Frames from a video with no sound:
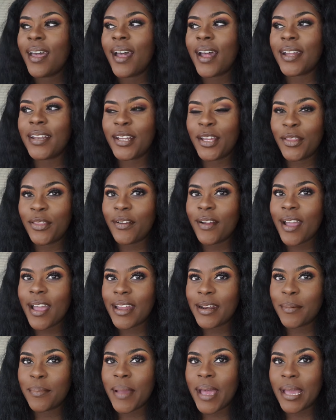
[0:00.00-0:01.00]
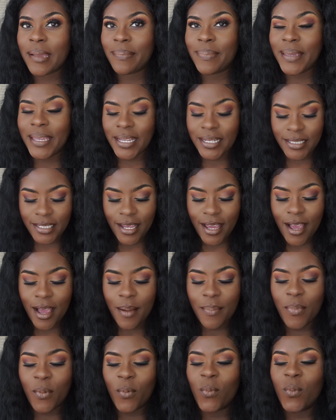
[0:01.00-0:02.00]
Another item I picked
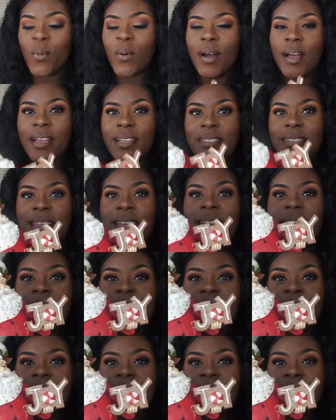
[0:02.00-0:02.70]
up was